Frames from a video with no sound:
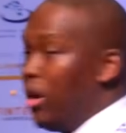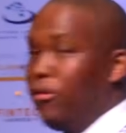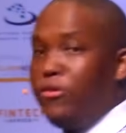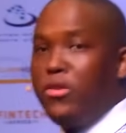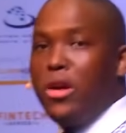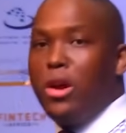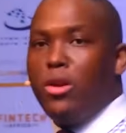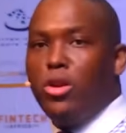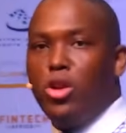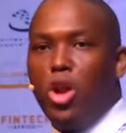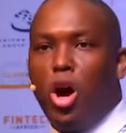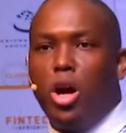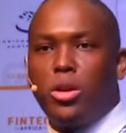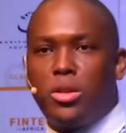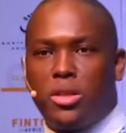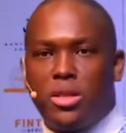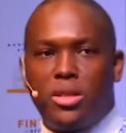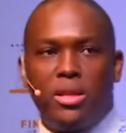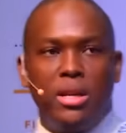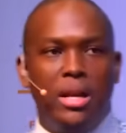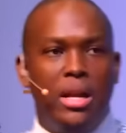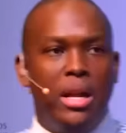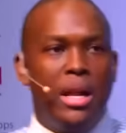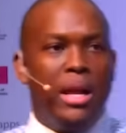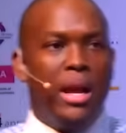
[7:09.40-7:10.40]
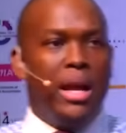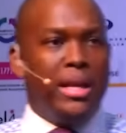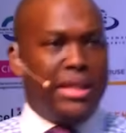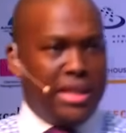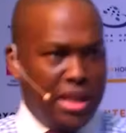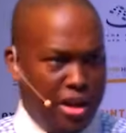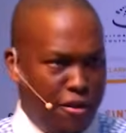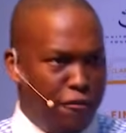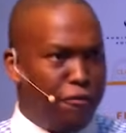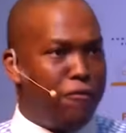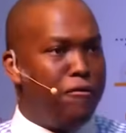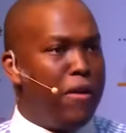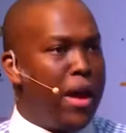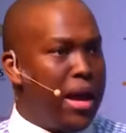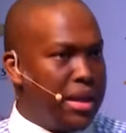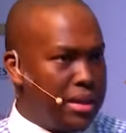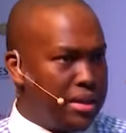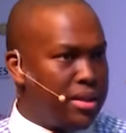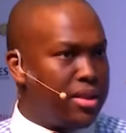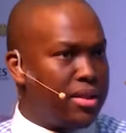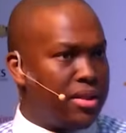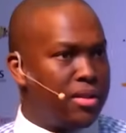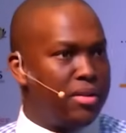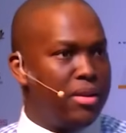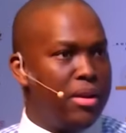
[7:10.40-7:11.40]
they're not, it's an
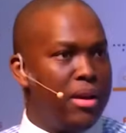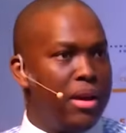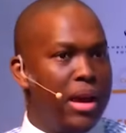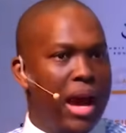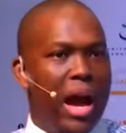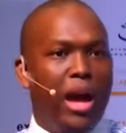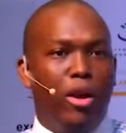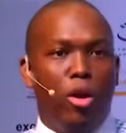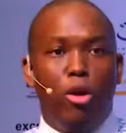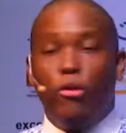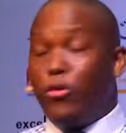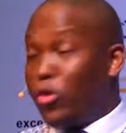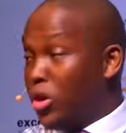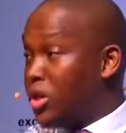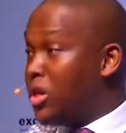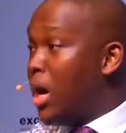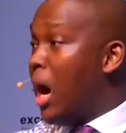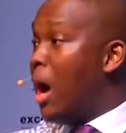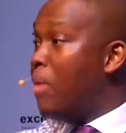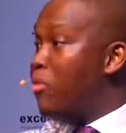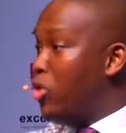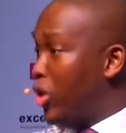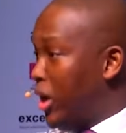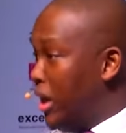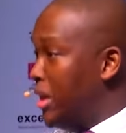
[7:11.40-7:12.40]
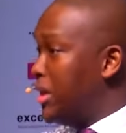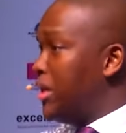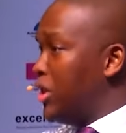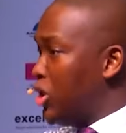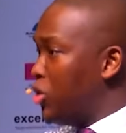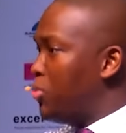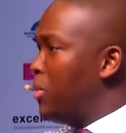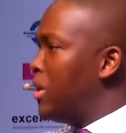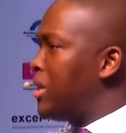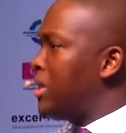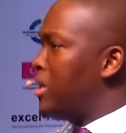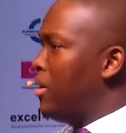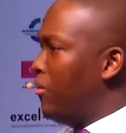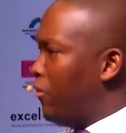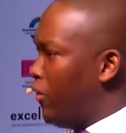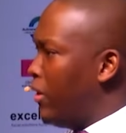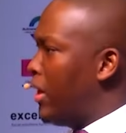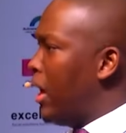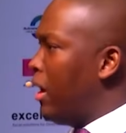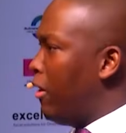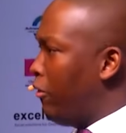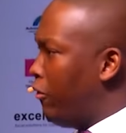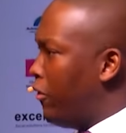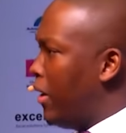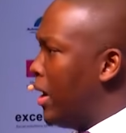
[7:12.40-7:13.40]
offense, and over time you can dismiss them for
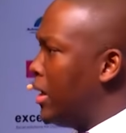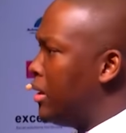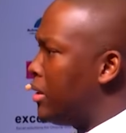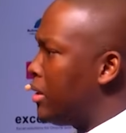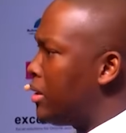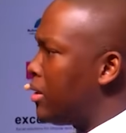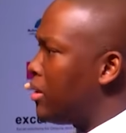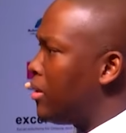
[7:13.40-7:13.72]
that offense.